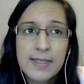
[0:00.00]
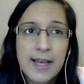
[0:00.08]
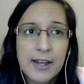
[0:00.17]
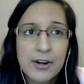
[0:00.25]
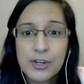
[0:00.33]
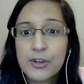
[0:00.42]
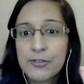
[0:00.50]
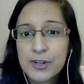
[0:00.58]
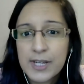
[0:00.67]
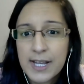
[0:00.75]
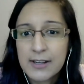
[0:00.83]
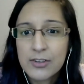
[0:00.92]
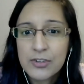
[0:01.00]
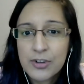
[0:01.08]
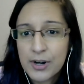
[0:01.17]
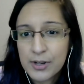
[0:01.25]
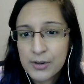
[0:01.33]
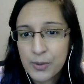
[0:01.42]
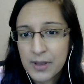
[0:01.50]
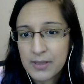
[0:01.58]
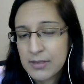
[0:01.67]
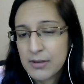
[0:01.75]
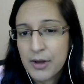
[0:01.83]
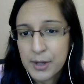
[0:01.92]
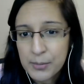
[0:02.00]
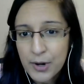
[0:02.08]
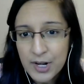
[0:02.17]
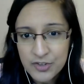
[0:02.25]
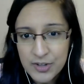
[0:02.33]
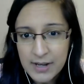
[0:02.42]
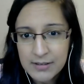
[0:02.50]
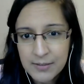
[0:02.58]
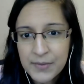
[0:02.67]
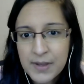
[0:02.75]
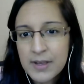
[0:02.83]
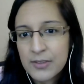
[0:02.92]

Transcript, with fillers: that are good for getting started with on a project.